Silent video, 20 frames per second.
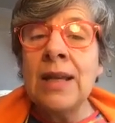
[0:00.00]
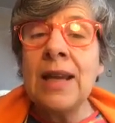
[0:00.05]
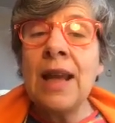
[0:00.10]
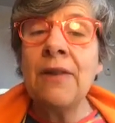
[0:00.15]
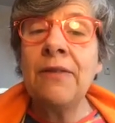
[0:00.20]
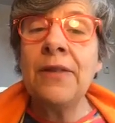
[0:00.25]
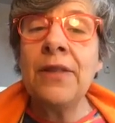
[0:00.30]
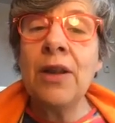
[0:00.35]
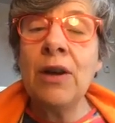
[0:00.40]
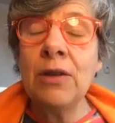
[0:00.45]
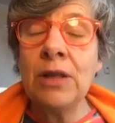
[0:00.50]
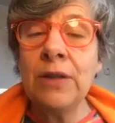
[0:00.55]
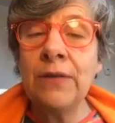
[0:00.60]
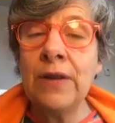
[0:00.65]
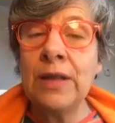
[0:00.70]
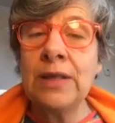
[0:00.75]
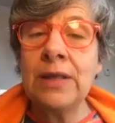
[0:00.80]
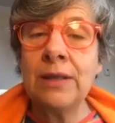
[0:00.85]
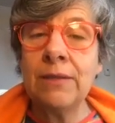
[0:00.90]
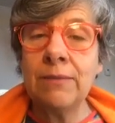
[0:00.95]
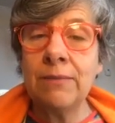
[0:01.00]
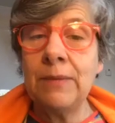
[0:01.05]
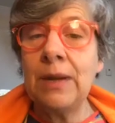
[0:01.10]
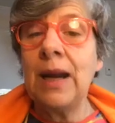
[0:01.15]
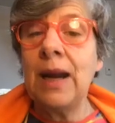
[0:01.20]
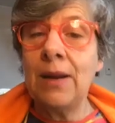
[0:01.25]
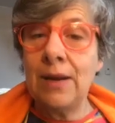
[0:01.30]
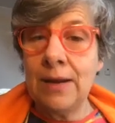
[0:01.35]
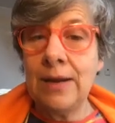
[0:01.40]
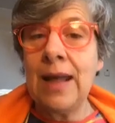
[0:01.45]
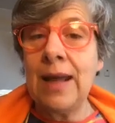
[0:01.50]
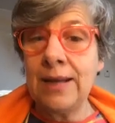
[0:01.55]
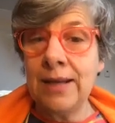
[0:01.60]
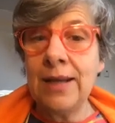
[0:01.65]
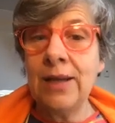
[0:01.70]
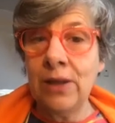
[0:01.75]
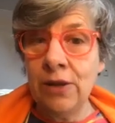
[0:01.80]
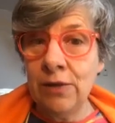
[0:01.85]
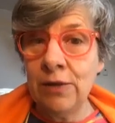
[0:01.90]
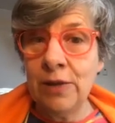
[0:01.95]
Now, for those of us, well, that
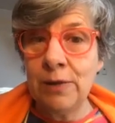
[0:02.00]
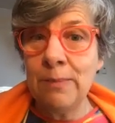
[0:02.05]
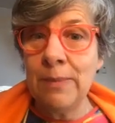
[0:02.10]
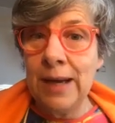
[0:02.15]
includes